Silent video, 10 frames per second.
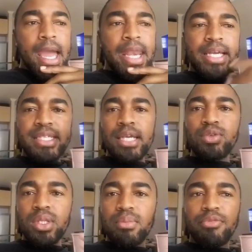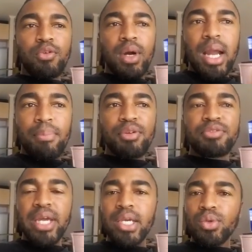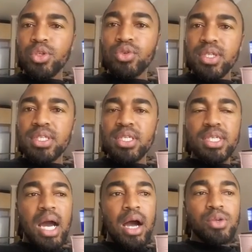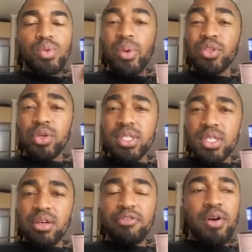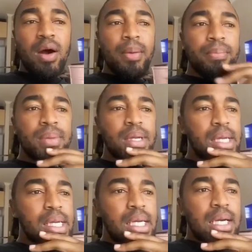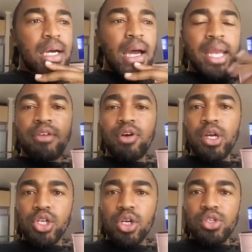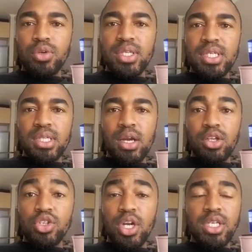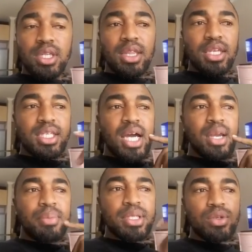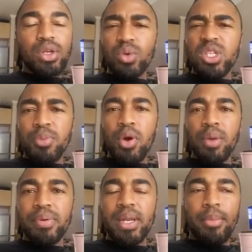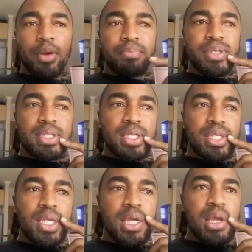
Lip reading: And I sat with him for a couple of days. We went to and see his cows. We went to and see the farm. I never got a chance to go and see the construction that they'd done. But, you know, we spoke a bit about business.